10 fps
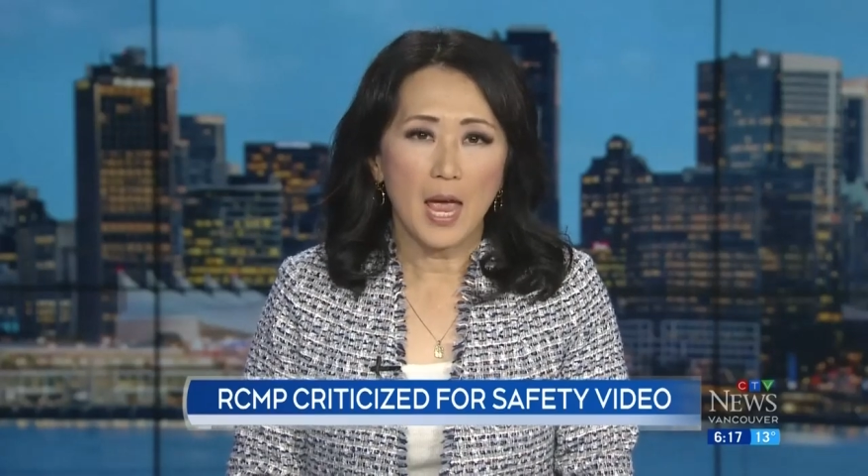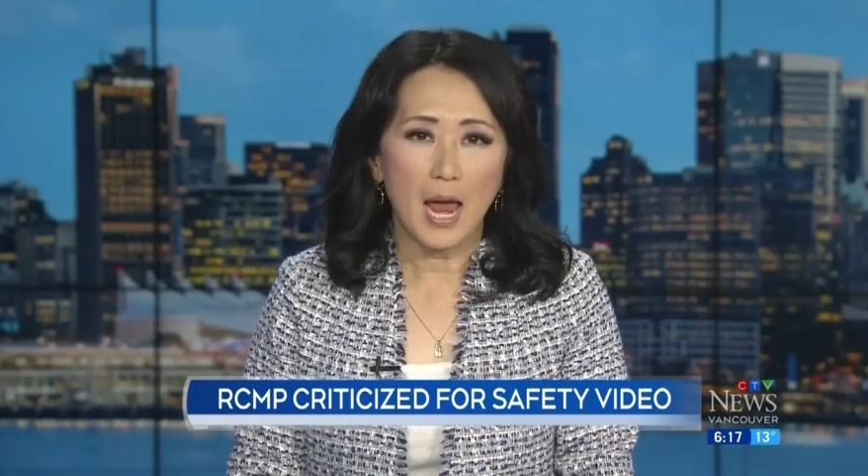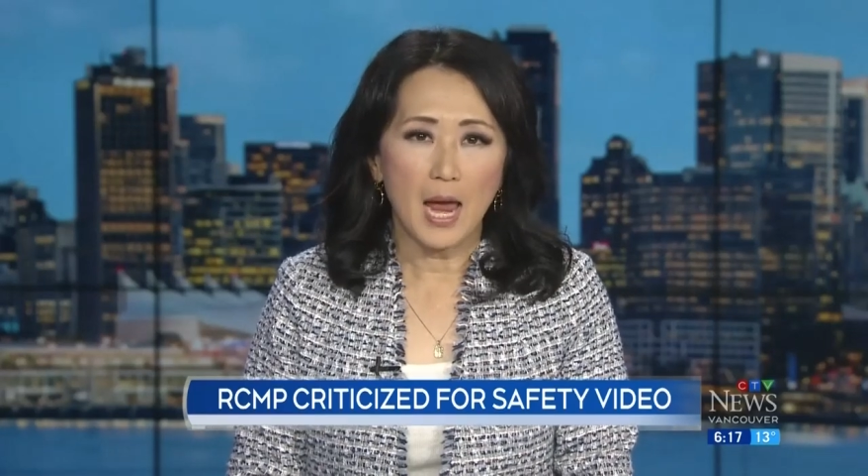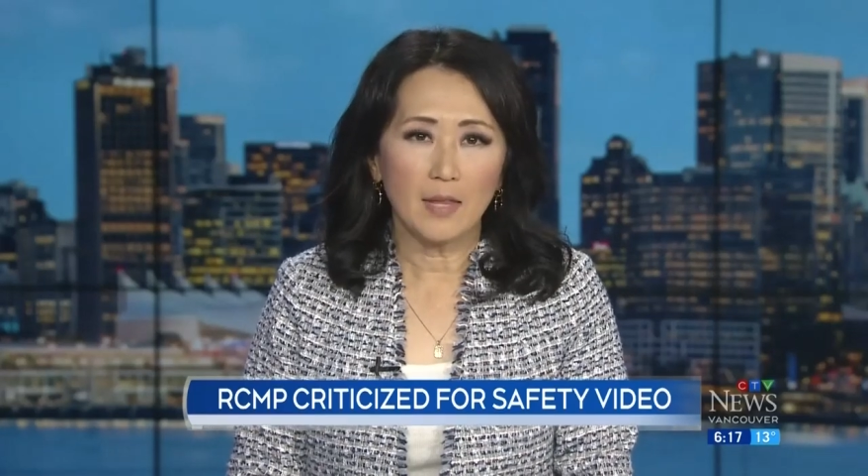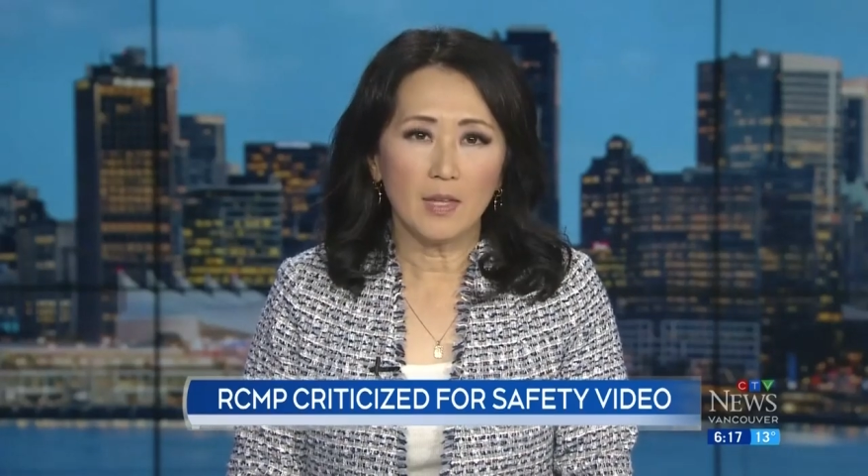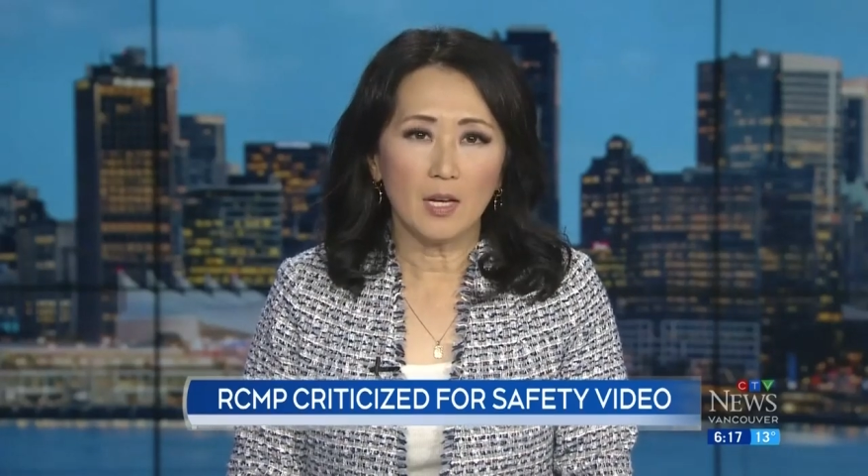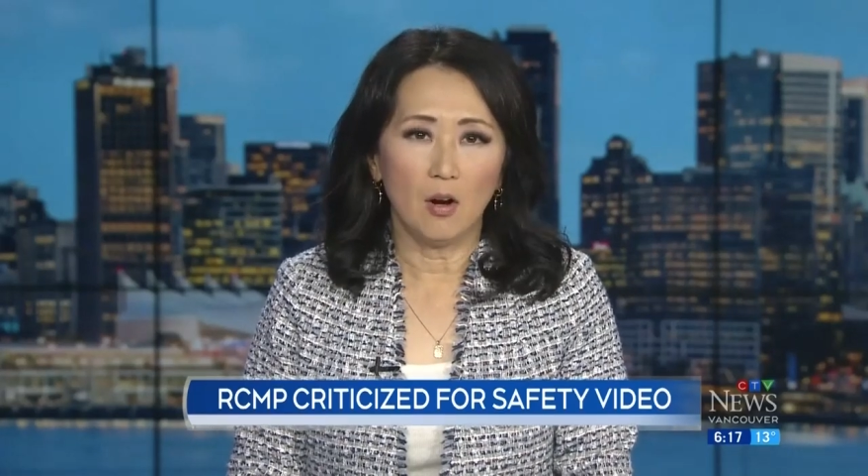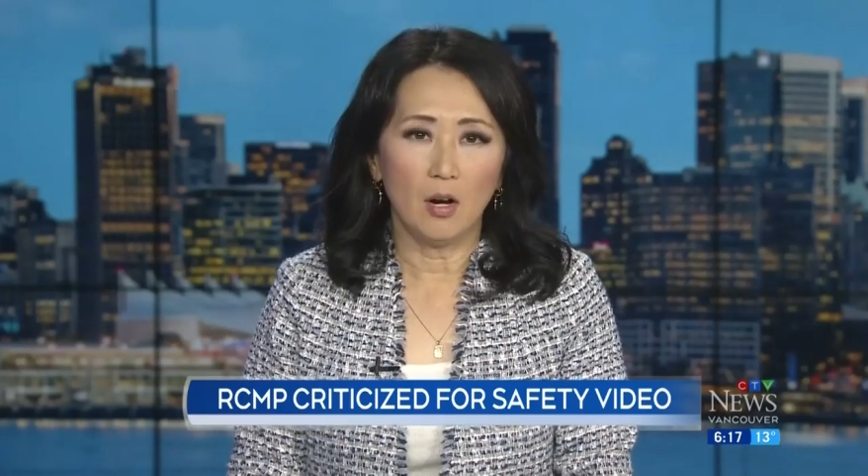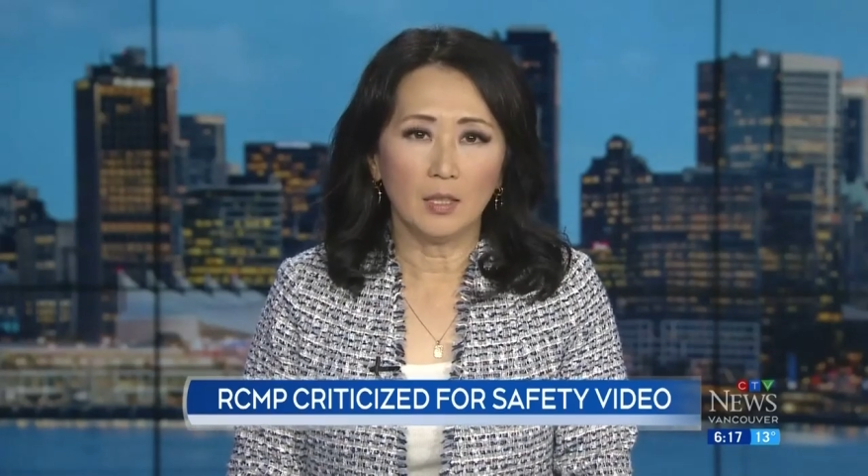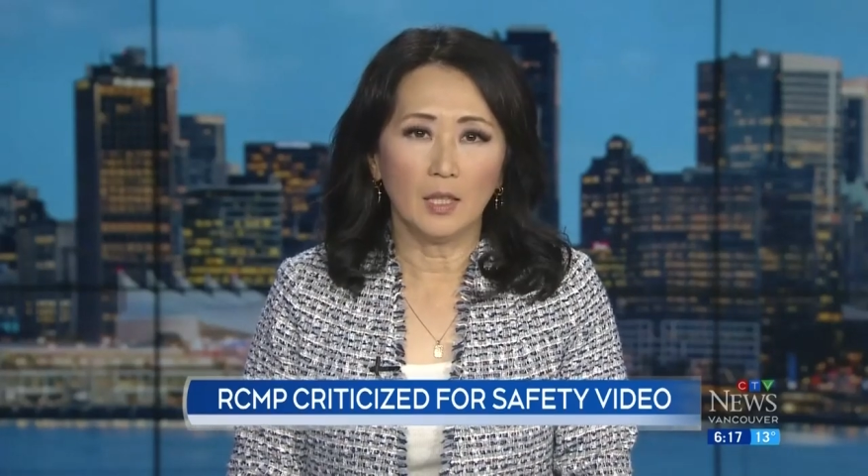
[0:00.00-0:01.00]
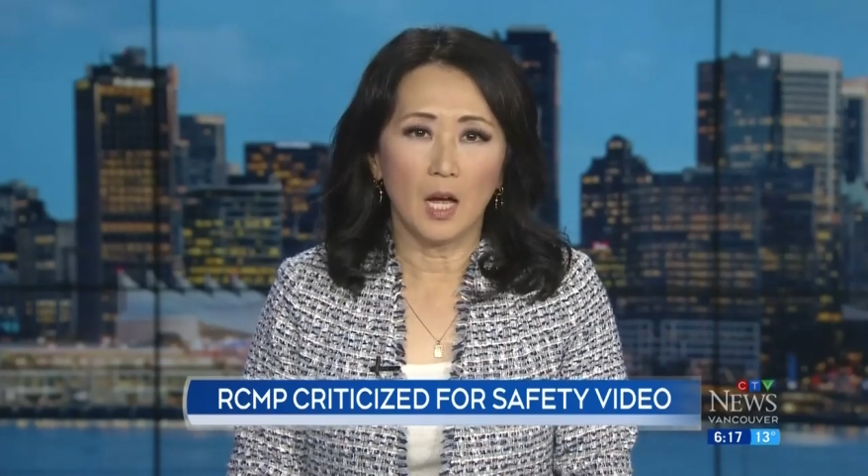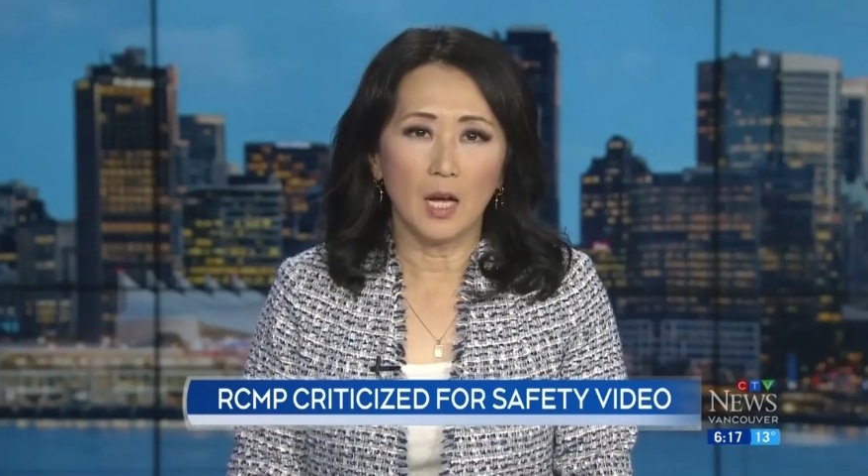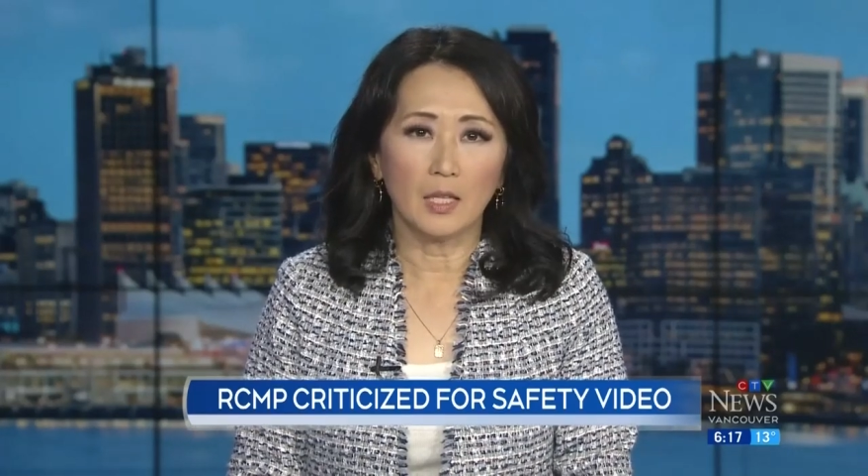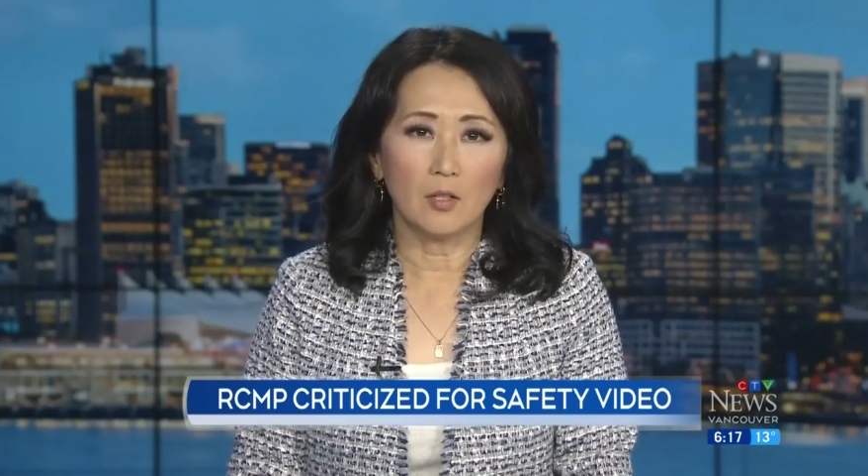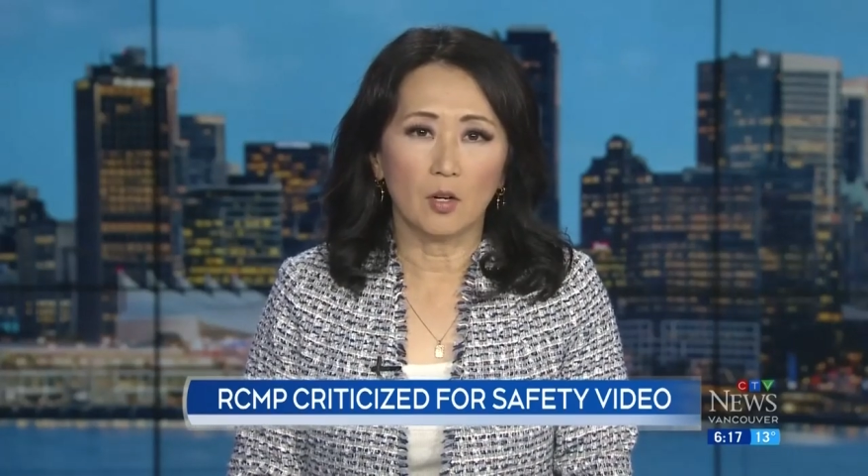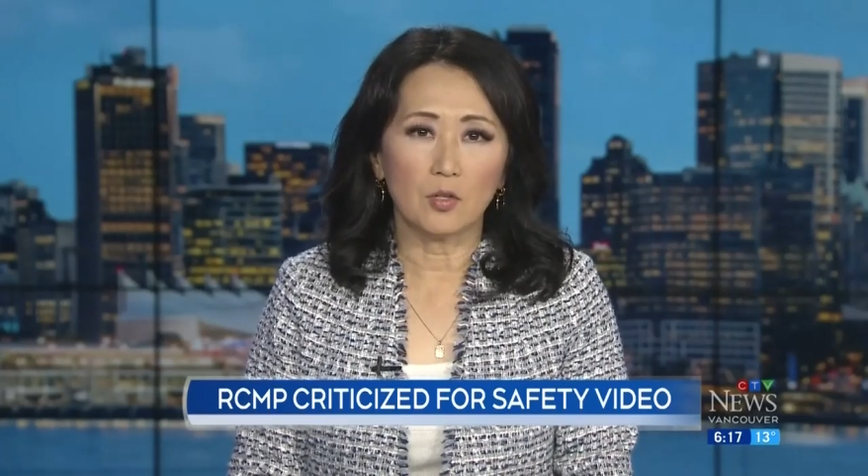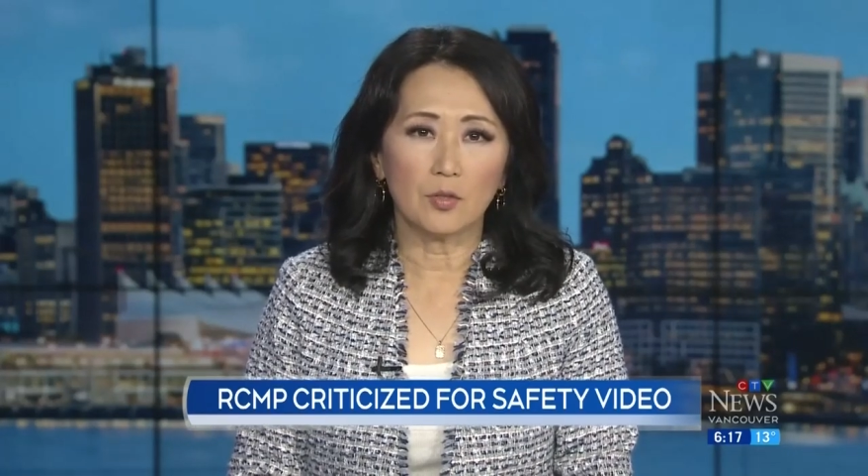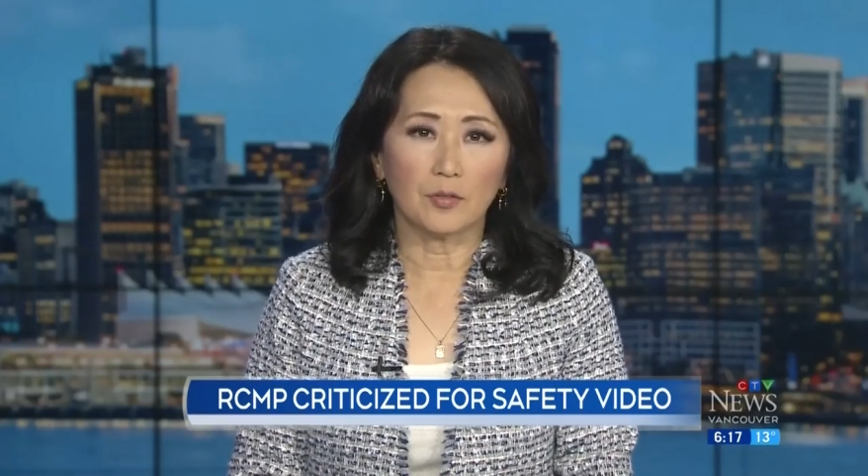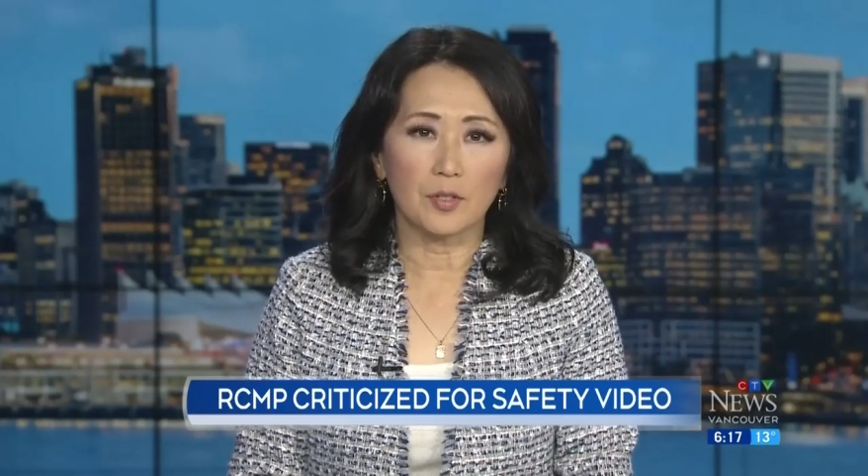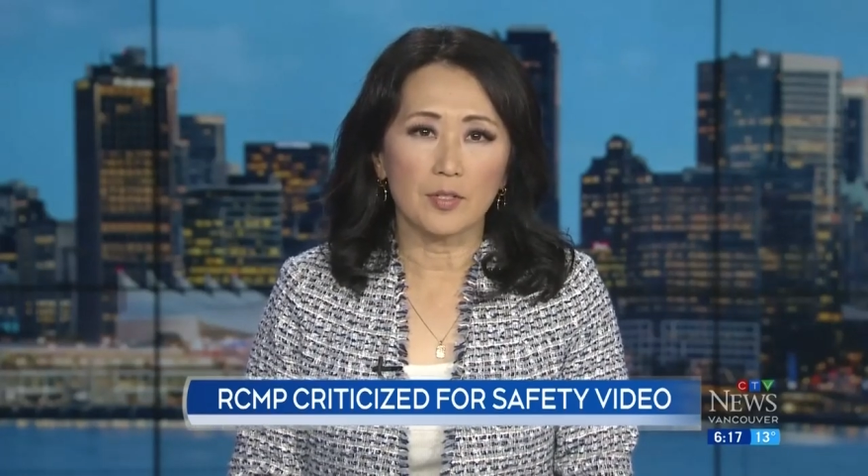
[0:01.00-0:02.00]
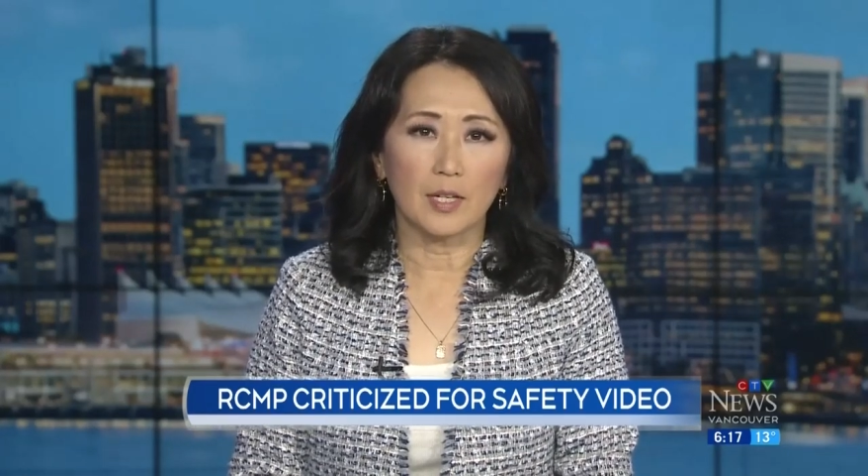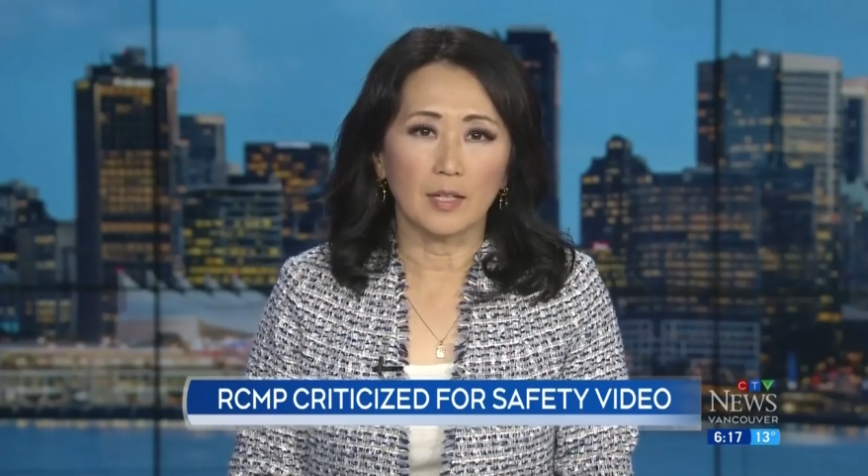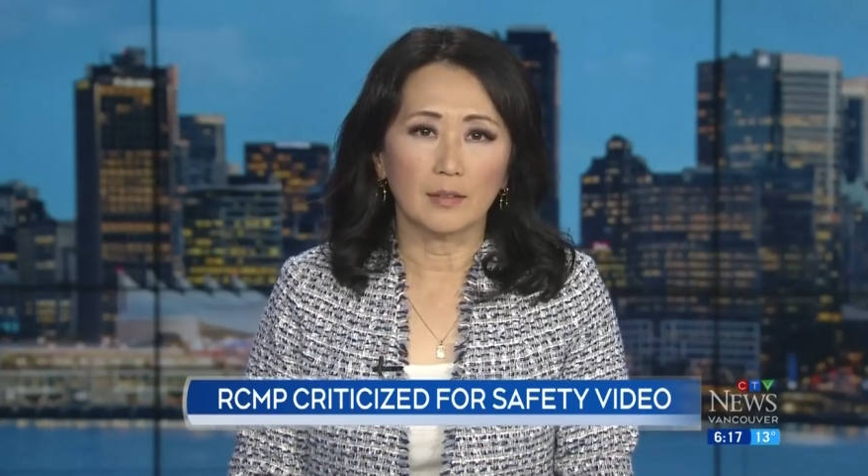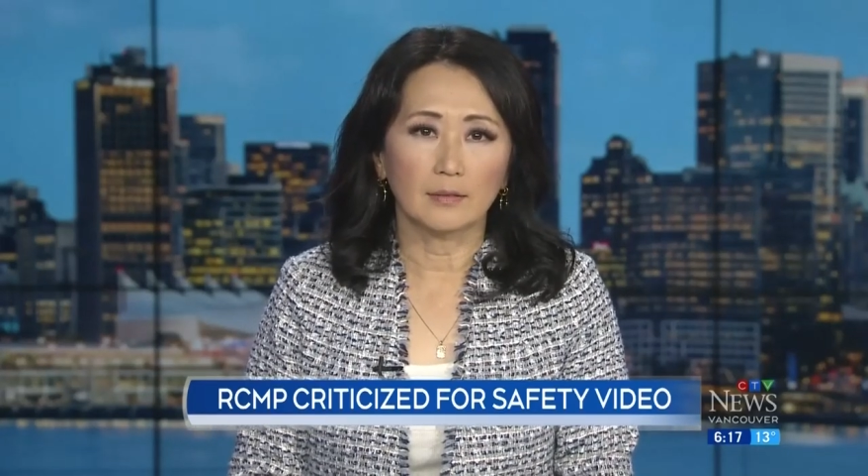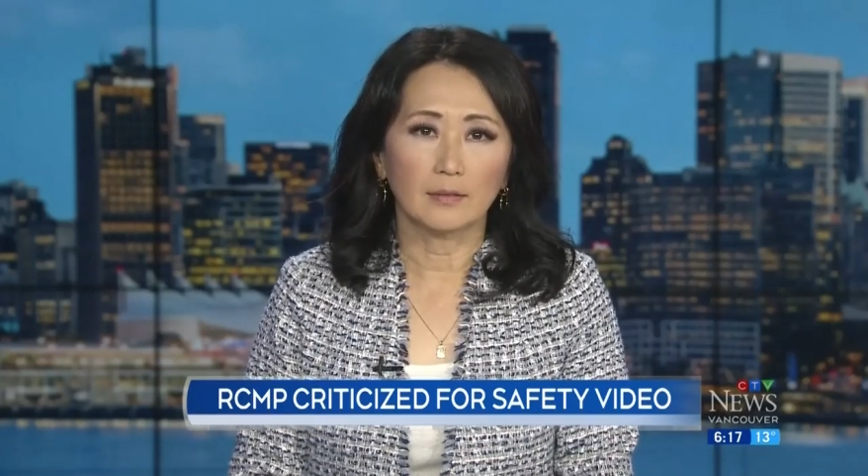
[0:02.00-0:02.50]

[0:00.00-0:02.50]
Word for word: and the online controversy.